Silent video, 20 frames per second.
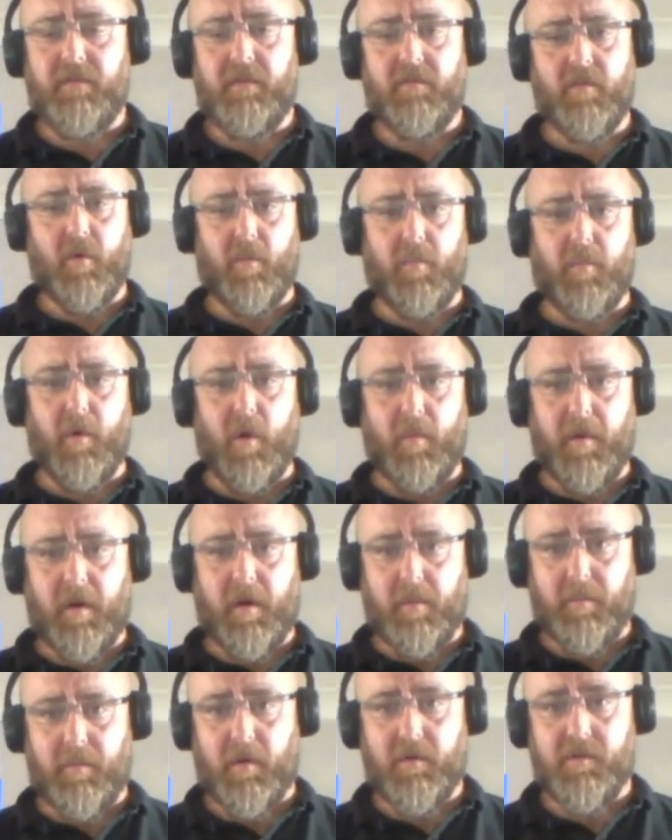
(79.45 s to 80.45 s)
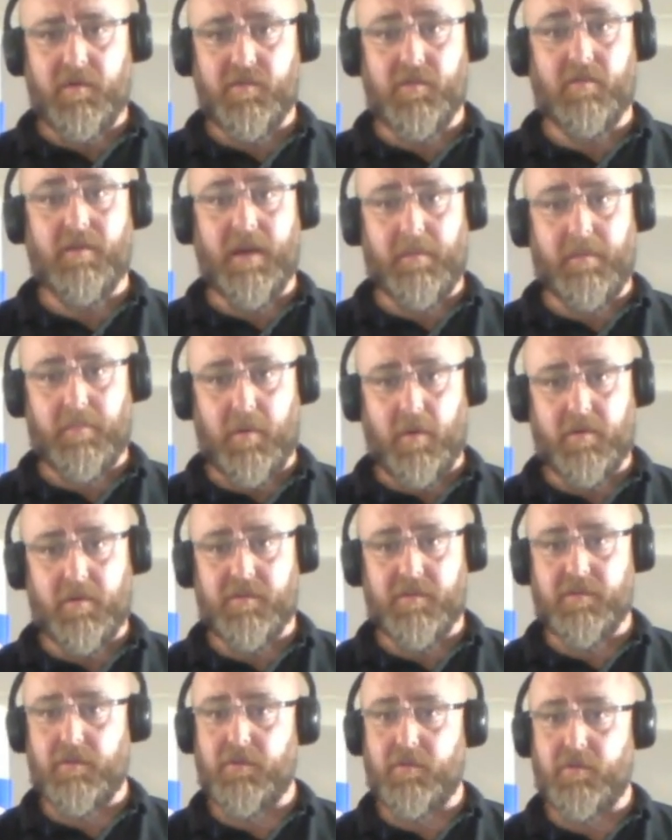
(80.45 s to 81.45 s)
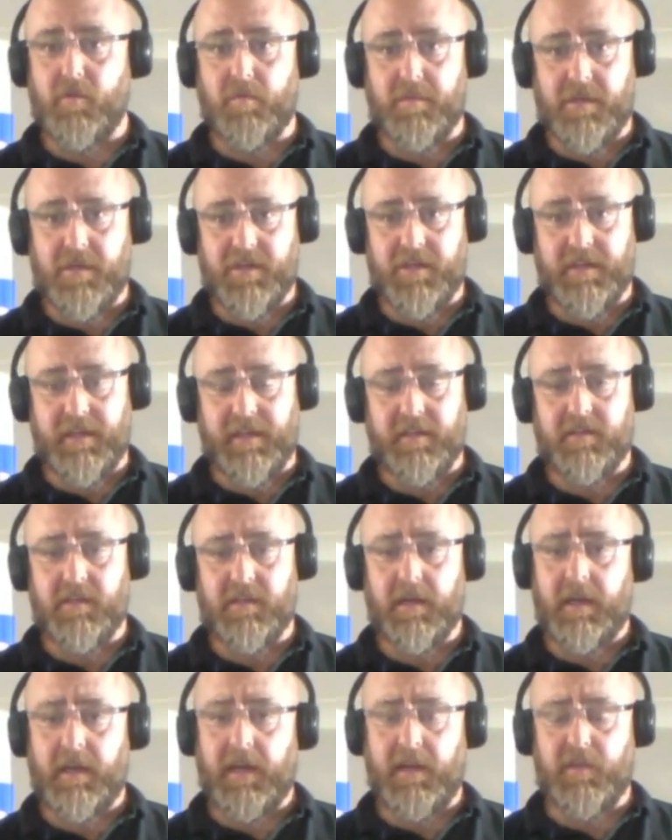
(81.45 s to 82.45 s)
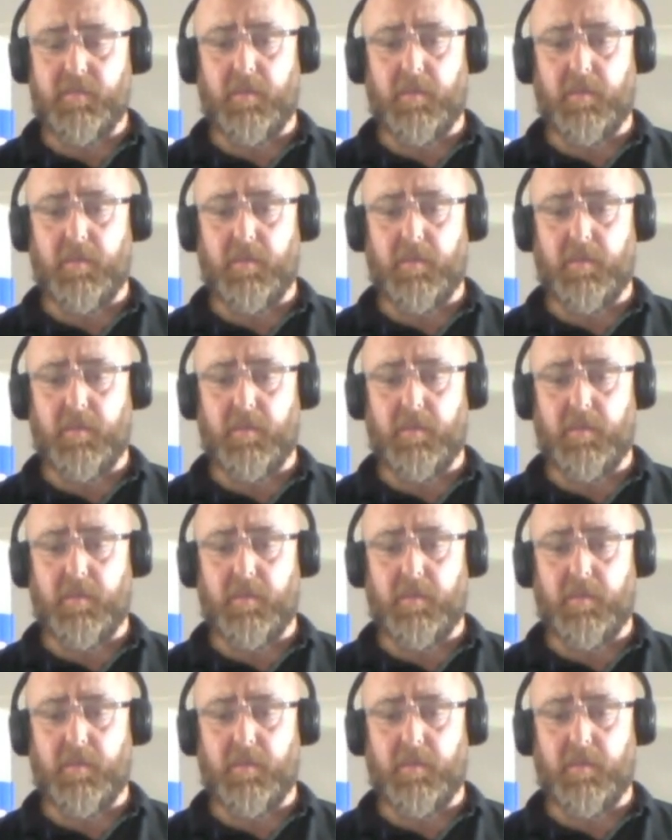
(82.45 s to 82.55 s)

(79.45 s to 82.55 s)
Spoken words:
if you've got pop-up blockers or ad blockers on your machines,